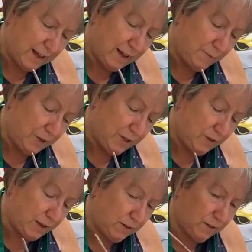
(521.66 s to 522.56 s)
I'm
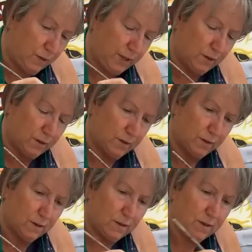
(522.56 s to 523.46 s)
with you. I don't know either.
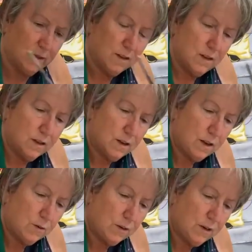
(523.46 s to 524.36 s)

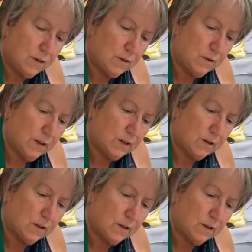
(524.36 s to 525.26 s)
I really don't know
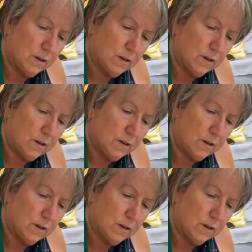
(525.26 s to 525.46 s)
either.